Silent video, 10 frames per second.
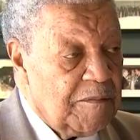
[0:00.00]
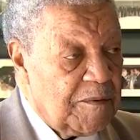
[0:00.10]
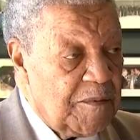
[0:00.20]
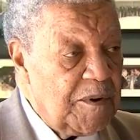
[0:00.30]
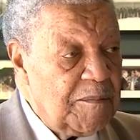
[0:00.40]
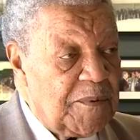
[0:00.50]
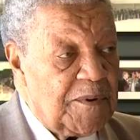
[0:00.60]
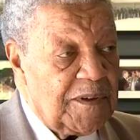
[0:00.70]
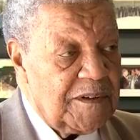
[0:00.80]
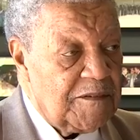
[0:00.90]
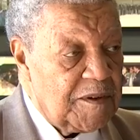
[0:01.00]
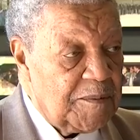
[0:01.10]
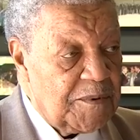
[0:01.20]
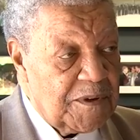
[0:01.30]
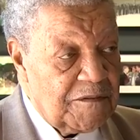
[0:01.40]
but more importantly from the
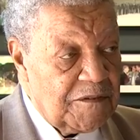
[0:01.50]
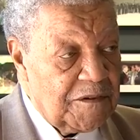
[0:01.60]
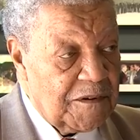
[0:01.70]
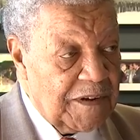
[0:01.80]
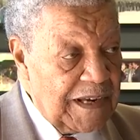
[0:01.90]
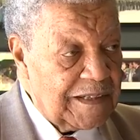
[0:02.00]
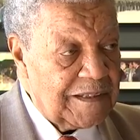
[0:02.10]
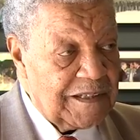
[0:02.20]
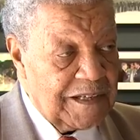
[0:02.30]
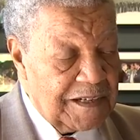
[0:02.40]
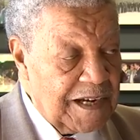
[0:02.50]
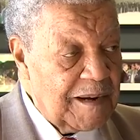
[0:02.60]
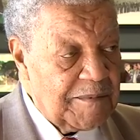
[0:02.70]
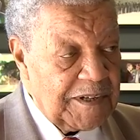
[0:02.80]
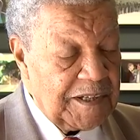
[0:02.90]
point of view of handling and
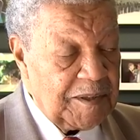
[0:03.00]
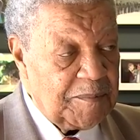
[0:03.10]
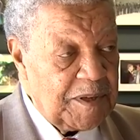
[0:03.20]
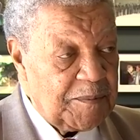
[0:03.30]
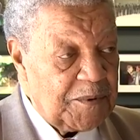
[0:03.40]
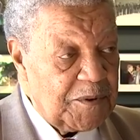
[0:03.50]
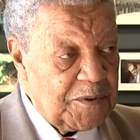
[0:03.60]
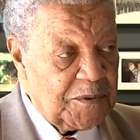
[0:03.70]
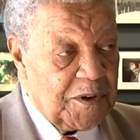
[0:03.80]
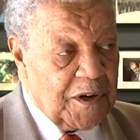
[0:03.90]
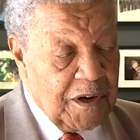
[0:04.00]
accommodating people who